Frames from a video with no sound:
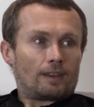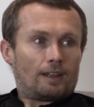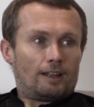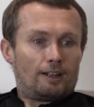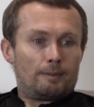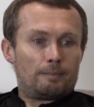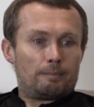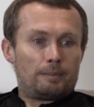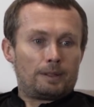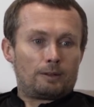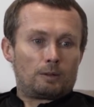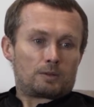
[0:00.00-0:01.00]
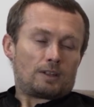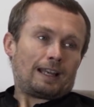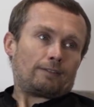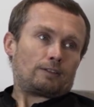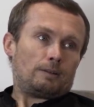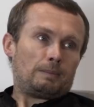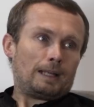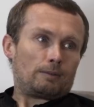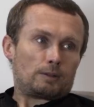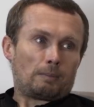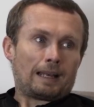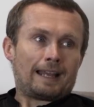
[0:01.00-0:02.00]
but you also have to be able
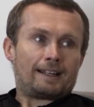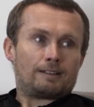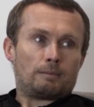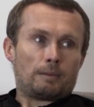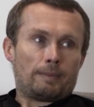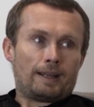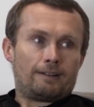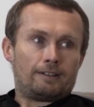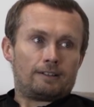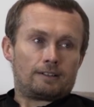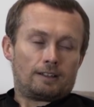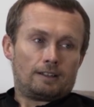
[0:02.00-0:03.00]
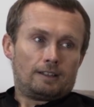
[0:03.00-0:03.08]
to plan and prepare. And